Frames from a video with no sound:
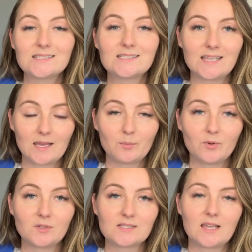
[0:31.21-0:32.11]

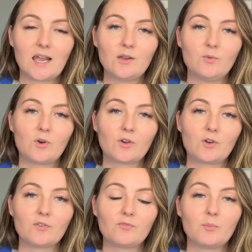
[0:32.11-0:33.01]
samples that I
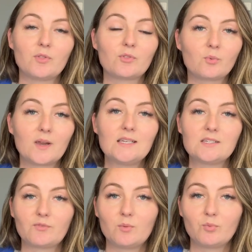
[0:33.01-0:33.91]
ordered from three
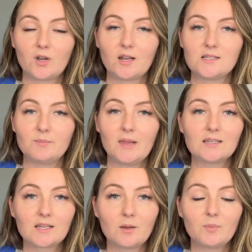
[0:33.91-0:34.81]
different
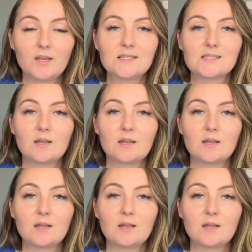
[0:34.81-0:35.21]
print-on-demand companies